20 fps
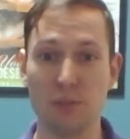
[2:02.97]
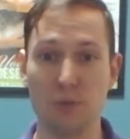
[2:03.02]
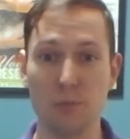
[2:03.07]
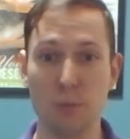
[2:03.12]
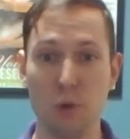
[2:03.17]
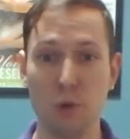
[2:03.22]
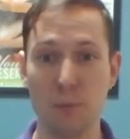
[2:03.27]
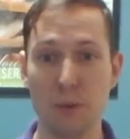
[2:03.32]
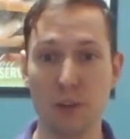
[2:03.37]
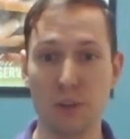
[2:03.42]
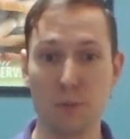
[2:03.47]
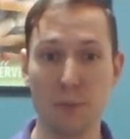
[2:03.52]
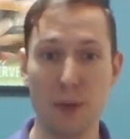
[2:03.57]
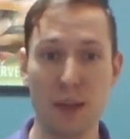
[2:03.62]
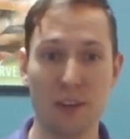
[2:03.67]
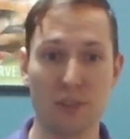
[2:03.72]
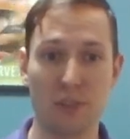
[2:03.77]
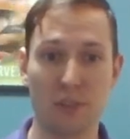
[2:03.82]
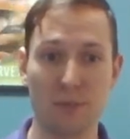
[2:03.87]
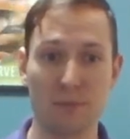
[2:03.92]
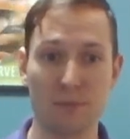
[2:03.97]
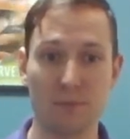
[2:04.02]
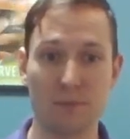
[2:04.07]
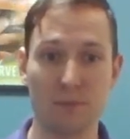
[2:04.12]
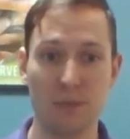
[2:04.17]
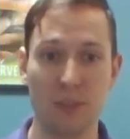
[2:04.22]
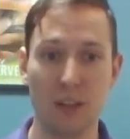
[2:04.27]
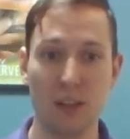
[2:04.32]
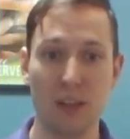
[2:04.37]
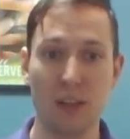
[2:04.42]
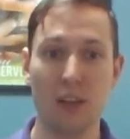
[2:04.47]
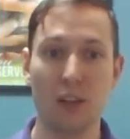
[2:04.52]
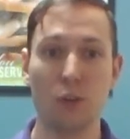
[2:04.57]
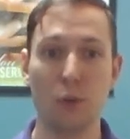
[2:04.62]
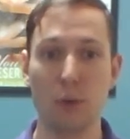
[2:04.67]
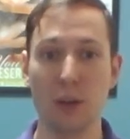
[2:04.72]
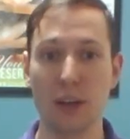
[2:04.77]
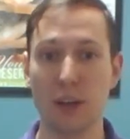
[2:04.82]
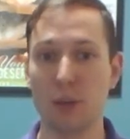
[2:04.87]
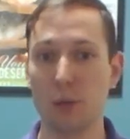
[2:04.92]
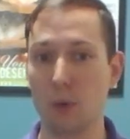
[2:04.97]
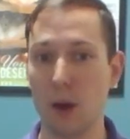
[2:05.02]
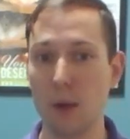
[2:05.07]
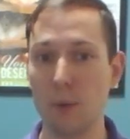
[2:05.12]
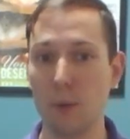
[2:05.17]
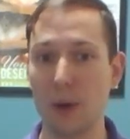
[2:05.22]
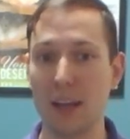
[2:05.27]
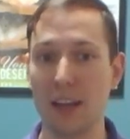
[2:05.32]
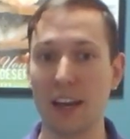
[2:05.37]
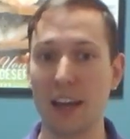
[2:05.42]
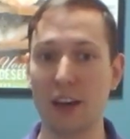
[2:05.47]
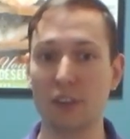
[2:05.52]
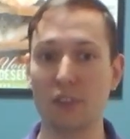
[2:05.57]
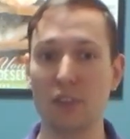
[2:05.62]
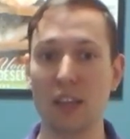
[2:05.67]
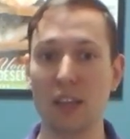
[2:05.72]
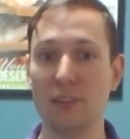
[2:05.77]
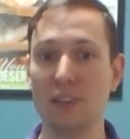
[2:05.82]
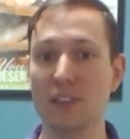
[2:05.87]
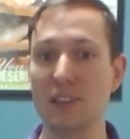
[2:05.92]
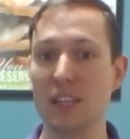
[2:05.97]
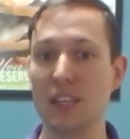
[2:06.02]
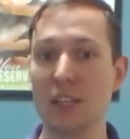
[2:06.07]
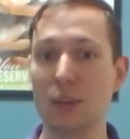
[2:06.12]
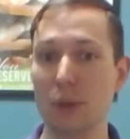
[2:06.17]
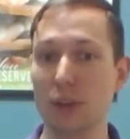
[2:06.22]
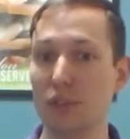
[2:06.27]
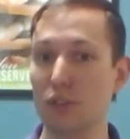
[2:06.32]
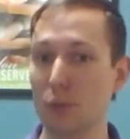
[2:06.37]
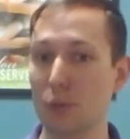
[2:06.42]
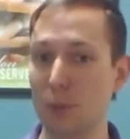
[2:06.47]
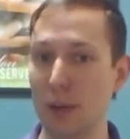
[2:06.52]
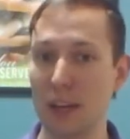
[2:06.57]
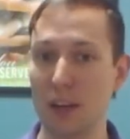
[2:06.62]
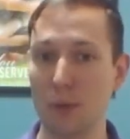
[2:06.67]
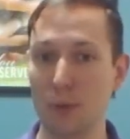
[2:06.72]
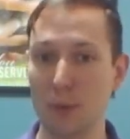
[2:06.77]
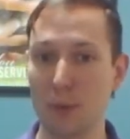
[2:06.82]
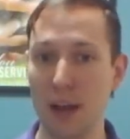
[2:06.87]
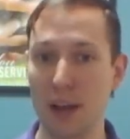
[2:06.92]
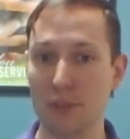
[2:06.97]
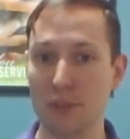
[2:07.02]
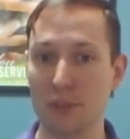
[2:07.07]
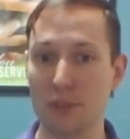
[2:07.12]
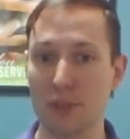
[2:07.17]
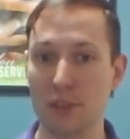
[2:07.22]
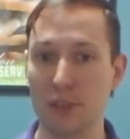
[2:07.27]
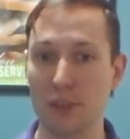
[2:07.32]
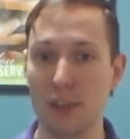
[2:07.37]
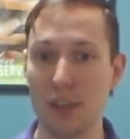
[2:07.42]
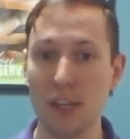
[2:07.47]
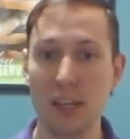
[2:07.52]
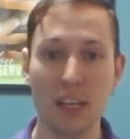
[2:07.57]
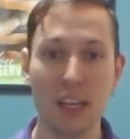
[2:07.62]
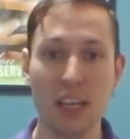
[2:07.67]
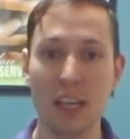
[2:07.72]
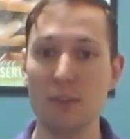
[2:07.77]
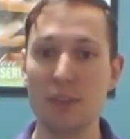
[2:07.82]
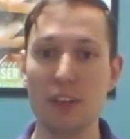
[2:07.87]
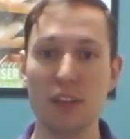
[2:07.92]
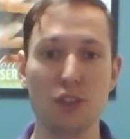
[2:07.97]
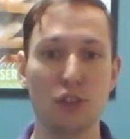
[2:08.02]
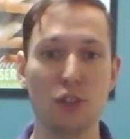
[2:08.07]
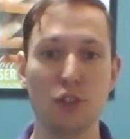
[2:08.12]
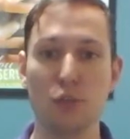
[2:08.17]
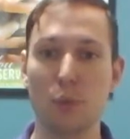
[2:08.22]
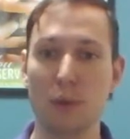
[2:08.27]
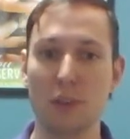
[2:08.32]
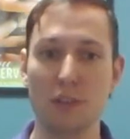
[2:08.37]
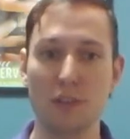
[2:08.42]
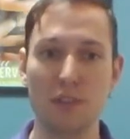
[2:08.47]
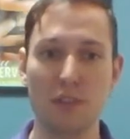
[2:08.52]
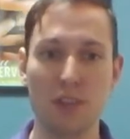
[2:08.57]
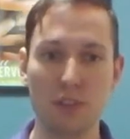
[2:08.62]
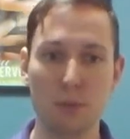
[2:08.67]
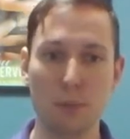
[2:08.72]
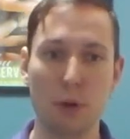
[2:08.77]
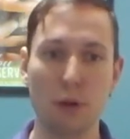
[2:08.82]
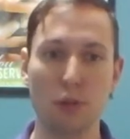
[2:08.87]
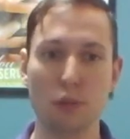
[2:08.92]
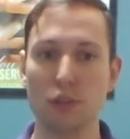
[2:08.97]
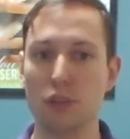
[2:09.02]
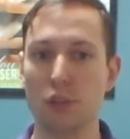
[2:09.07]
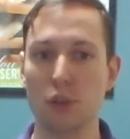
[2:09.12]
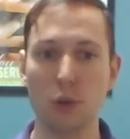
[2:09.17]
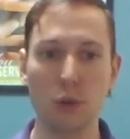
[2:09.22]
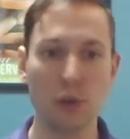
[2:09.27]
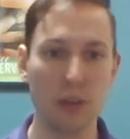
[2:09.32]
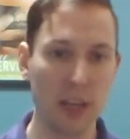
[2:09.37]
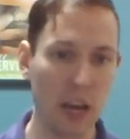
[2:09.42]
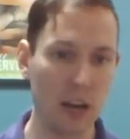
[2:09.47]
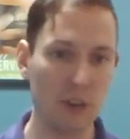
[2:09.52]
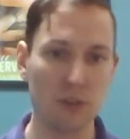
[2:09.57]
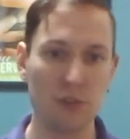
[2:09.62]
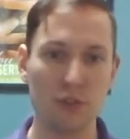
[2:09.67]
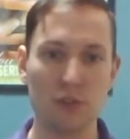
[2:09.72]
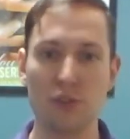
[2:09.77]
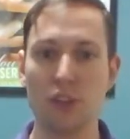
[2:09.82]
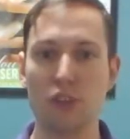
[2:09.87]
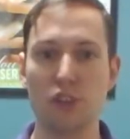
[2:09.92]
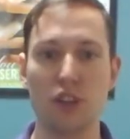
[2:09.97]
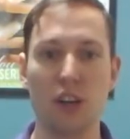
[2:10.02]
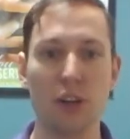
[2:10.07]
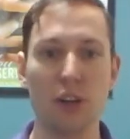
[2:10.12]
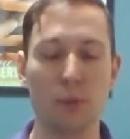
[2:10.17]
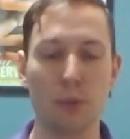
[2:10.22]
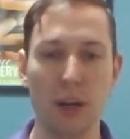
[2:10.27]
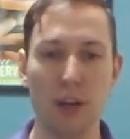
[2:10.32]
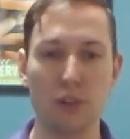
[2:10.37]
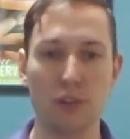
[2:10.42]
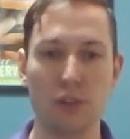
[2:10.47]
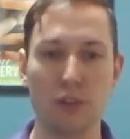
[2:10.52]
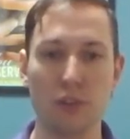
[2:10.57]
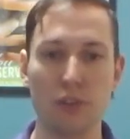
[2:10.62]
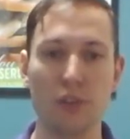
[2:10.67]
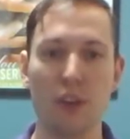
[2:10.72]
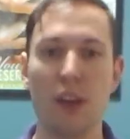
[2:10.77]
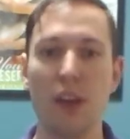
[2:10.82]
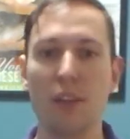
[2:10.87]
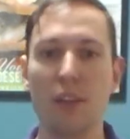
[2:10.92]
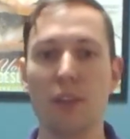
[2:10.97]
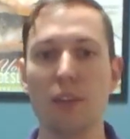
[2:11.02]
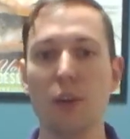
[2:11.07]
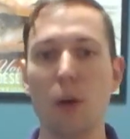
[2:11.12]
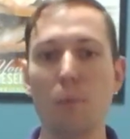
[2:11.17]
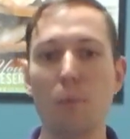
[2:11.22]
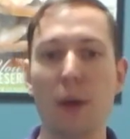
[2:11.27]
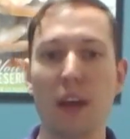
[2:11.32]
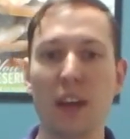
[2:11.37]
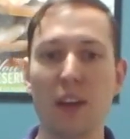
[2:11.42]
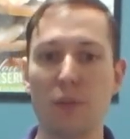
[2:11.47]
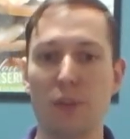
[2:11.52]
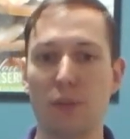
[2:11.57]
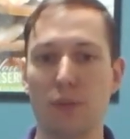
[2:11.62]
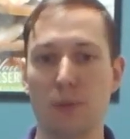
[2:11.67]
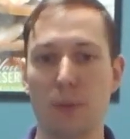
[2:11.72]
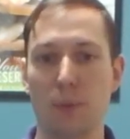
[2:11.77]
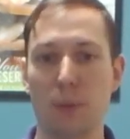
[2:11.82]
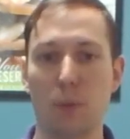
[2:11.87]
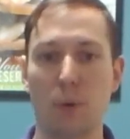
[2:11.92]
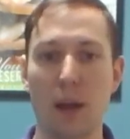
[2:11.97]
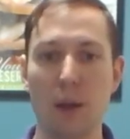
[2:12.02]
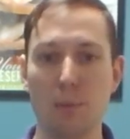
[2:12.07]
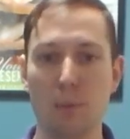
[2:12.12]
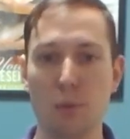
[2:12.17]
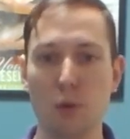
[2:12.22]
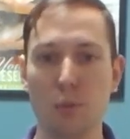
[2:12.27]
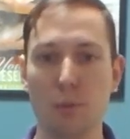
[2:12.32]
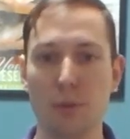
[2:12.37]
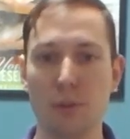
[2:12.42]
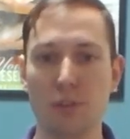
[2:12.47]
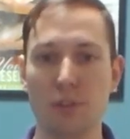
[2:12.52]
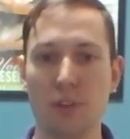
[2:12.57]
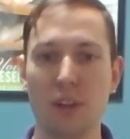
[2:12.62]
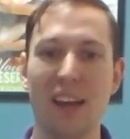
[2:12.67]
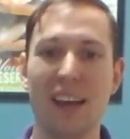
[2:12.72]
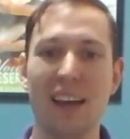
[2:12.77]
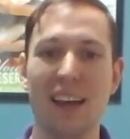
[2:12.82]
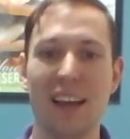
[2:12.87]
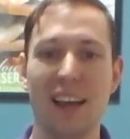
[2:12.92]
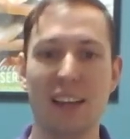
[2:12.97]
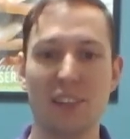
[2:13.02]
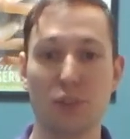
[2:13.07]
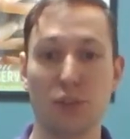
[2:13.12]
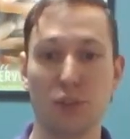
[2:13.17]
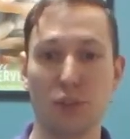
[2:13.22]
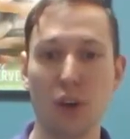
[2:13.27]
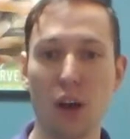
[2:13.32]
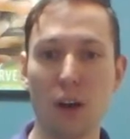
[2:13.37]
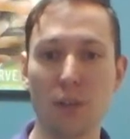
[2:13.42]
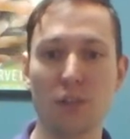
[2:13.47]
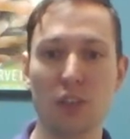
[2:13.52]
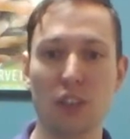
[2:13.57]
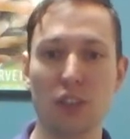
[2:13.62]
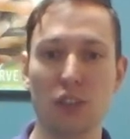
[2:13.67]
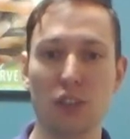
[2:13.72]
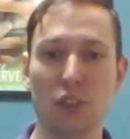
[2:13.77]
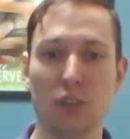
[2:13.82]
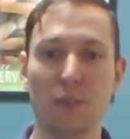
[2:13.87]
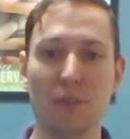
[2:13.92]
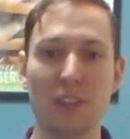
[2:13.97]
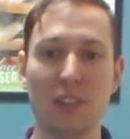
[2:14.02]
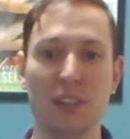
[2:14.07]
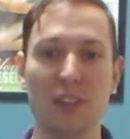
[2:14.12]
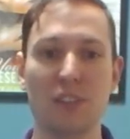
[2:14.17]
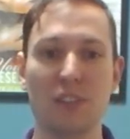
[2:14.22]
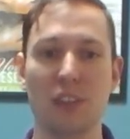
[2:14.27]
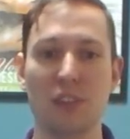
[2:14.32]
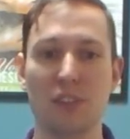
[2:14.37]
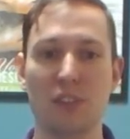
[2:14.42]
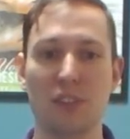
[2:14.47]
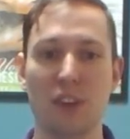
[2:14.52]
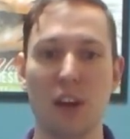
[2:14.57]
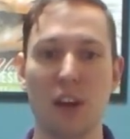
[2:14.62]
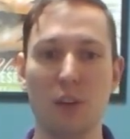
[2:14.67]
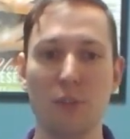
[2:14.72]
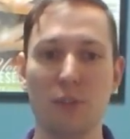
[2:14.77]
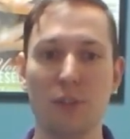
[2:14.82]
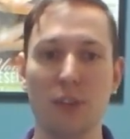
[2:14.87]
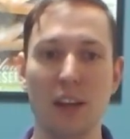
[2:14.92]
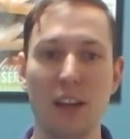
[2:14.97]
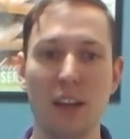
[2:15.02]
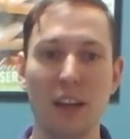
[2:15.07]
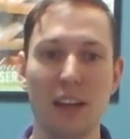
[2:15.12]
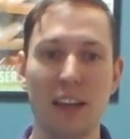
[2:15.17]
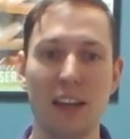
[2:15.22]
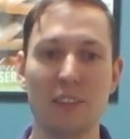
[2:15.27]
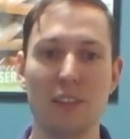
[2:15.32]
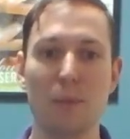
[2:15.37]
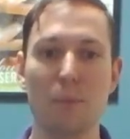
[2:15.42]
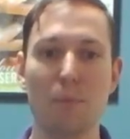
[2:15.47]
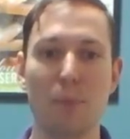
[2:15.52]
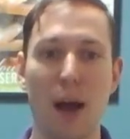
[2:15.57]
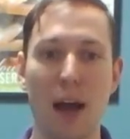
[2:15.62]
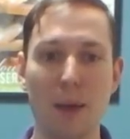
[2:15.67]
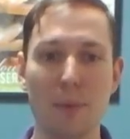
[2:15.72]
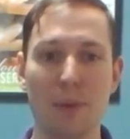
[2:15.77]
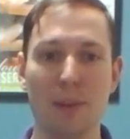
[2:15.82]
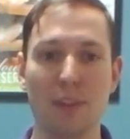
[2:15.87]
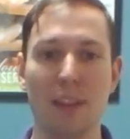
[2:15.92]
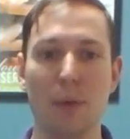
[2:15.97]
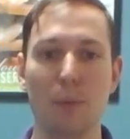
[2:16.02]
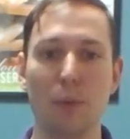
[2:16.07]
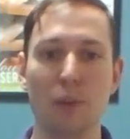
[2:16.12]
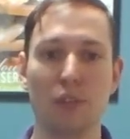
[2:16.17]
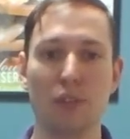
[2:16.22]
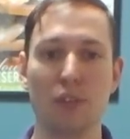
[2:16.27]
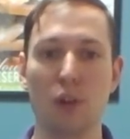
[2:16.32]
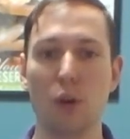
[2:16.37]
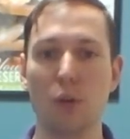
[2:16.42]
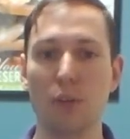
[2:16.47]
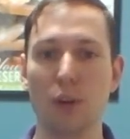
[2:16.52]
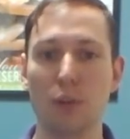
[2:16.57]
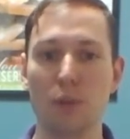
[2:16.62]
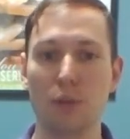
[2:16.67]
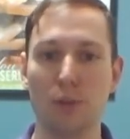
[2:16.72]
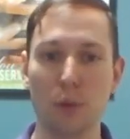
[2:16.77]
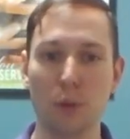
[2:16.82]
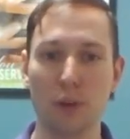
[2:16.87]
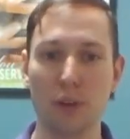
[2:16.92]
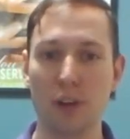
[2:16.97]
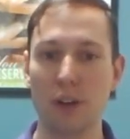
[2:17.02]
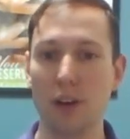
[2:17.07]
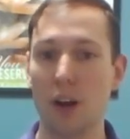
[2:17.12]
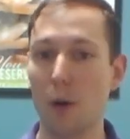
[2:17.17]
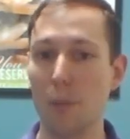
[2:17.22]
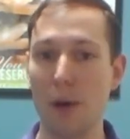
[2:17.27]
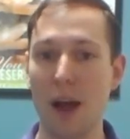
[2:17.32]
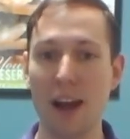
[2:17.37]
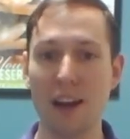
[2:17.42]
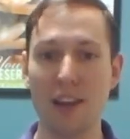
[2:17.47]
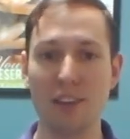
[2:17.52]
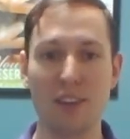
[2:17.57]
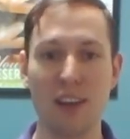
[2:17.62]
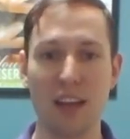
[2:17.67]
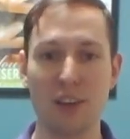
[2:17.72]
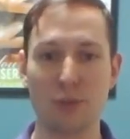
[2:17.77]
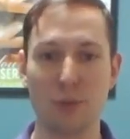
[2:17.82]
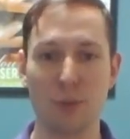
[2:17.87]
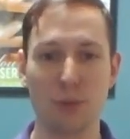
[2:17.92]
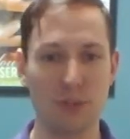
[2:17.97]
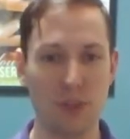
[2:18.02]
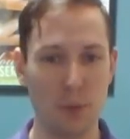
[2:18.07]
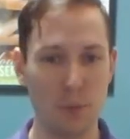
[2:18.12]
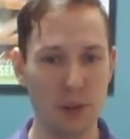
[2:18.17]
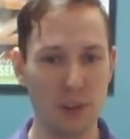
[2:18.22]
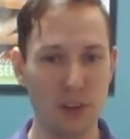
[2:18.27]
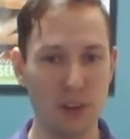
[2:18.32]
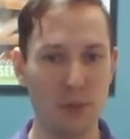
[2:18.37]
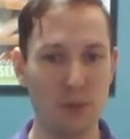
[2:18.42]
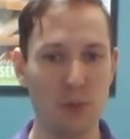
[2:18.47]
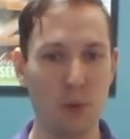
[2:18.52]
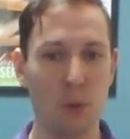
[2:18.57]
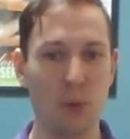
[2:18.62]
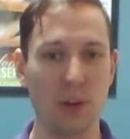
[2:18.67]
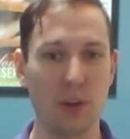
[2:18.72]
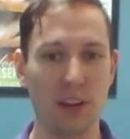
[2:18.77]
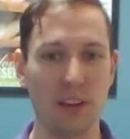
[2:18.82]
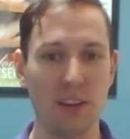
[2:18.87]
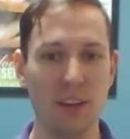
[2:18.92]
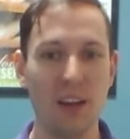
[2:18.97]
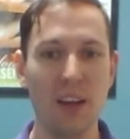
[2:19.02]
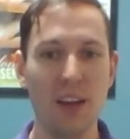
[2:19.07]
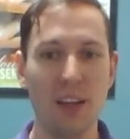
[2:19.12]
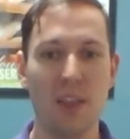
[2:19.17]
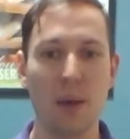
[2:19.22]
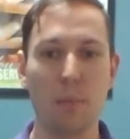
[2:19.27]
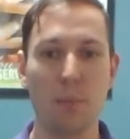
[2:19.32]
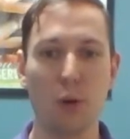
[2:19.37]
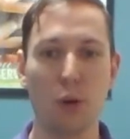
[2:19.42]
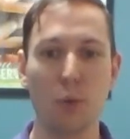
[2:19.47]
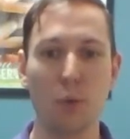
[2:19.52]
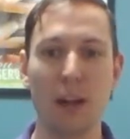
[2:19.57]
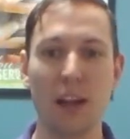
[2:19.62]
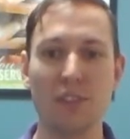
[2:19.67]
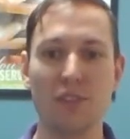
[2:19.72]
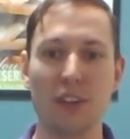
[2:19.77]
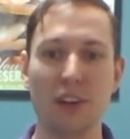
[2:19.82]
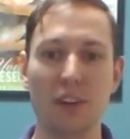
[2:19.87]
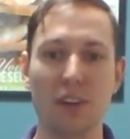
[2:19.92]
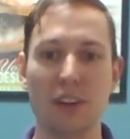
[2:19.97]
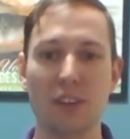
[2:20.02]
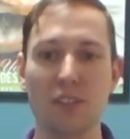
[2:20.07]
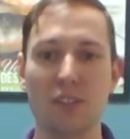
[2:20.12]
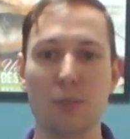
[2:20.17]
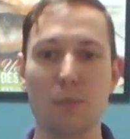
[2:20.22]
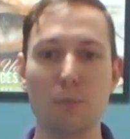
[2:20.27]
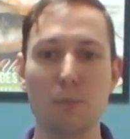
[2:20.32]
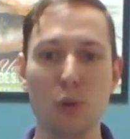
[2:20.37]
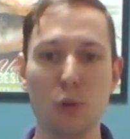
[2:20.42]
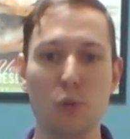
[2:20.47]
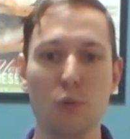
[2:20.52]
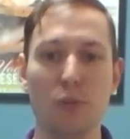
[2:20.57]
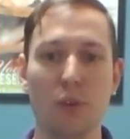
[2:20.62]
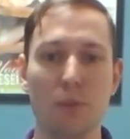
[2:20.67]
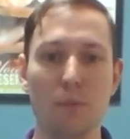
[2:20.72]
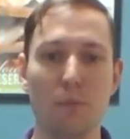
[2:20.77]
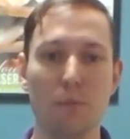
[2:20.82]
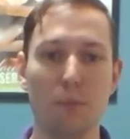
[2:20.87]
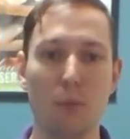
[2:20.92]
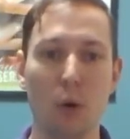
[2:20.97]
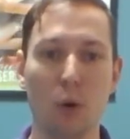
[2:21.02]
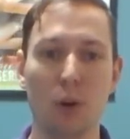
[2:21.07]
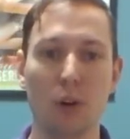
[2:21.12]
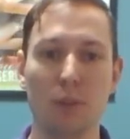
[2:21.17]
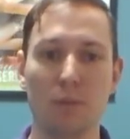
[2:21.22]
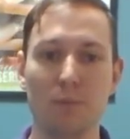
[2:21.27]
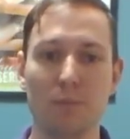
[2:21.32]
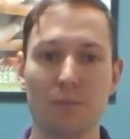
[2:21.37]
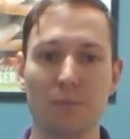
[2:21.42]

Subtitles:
movement is medicine. Doing it the right way can actually even decrease your pain at rest. Even issues with disc bulges, herniations, degenerations, these all benefit from the right movements, as the soft tissue of the disc itself is imbibing them with synovial fluid, our body's natural WD-40, that permeates areas to move more.